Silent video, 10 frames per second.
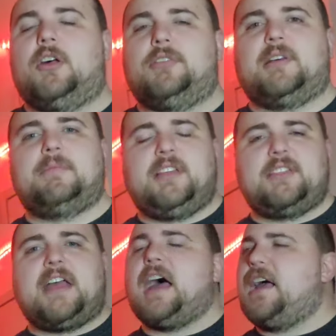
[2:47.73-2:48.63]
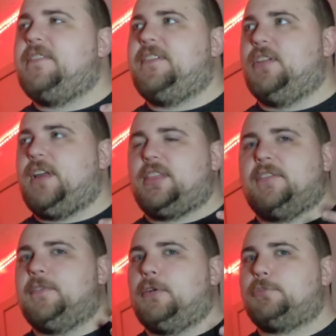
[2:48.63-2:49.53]
something that I feel like the
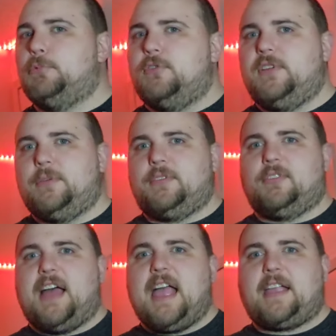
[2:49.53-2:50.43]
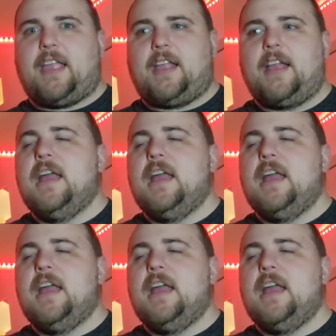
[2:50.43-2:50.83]
first movie was lacking.